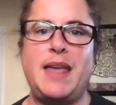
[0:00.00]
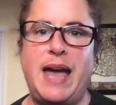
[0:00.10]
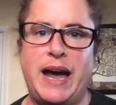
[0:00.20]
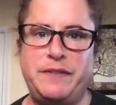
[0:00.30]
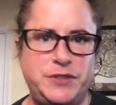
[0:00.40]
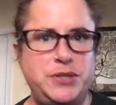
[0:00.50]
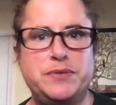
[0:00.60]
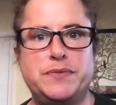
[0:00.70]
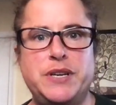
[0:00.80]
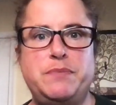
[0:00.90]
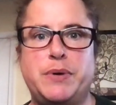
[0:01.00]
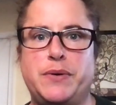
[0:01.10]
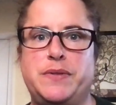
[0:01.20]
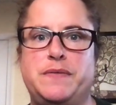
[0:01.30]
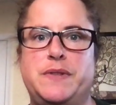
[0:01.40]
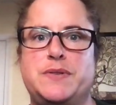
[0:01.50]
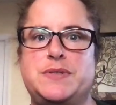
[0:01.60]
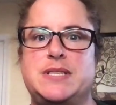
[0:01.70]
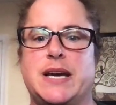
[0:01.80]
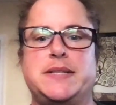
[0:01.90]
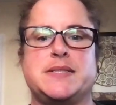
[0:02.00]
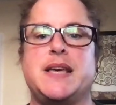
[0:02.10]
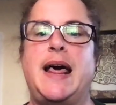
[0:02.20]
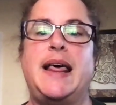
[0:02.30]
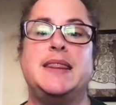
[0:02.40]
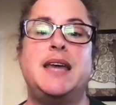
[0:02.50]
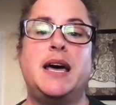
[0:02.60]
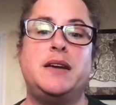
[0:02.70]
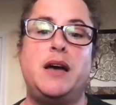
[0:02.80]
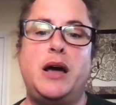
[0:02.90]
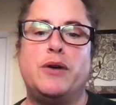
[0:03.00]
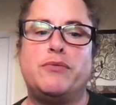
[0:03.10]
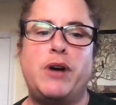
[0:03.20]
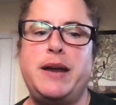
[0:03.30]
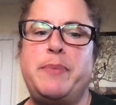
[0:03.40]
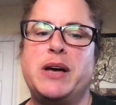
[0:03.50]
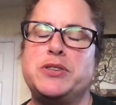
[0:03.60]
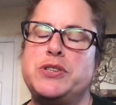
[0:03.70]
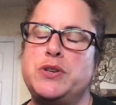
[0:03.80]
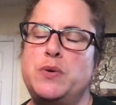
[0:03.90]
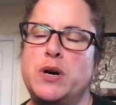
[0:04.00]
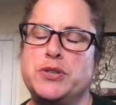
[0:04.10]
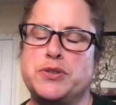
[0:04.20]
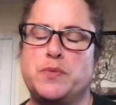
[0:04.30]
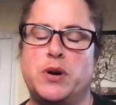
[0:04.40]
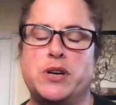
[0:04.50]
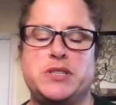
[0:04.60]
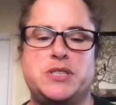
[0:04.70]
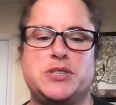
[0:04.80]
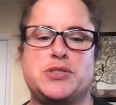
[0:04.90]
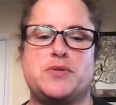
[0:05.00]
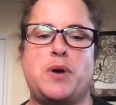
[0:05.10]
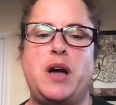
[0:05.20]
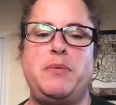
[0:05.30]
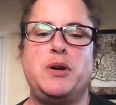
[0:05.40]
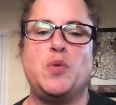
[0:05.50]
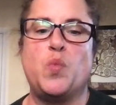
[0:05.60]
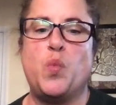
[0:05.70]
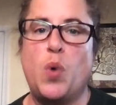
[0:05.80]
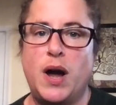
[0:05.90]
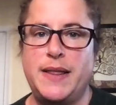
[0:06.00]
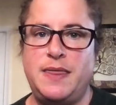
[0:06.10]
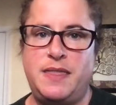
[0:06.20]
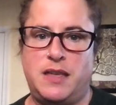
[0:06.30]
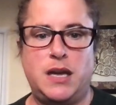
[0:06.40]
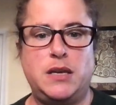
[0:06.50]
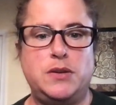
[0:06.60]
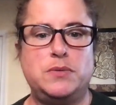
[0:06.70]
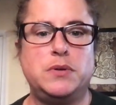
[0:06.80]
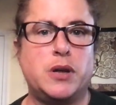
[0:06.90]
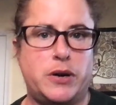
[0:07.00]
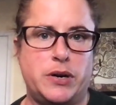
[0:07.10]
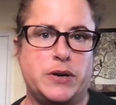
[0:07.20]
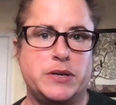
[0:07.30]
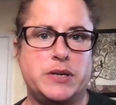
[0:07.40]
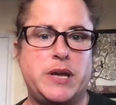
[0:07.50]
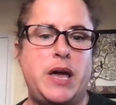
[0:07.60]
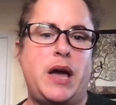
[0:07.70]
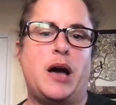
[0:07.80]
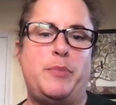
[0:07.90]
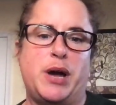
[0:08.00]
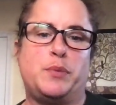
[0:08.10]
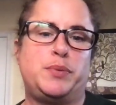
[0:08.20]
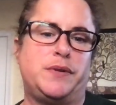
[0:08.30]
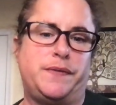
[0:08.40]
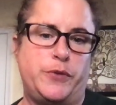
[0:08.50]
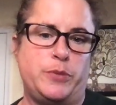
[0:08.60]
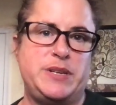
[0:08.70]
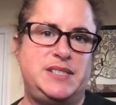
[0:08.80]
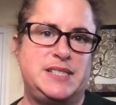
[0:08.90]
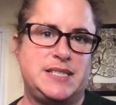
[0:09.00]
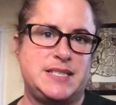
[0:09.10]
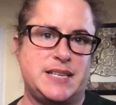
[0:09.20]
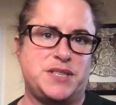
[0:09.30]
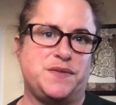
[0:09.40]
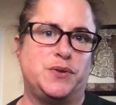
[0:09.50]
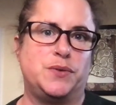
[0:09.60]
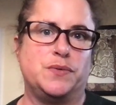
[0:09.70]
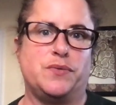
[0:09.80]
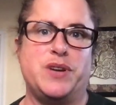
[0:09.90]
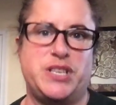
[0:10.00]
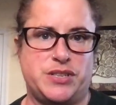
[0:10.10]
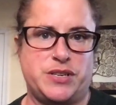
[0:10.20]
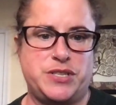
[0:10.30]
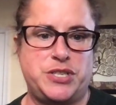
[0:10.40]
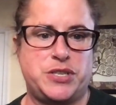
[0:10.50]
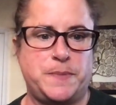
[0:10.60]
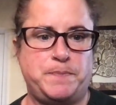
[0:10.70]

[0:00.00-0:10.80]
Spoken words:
After you read both of those sites, then write about 200 words describing one thing you learned about performing successful research.